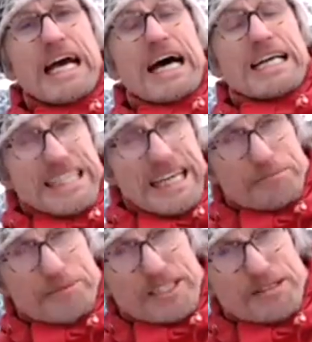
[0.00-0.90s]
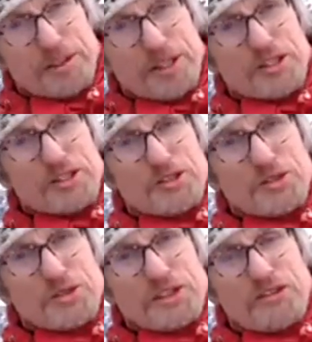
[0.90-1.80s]
And that brings me on
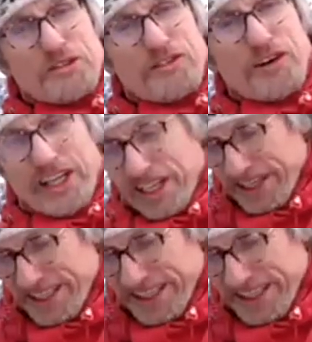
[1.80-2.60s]
to the final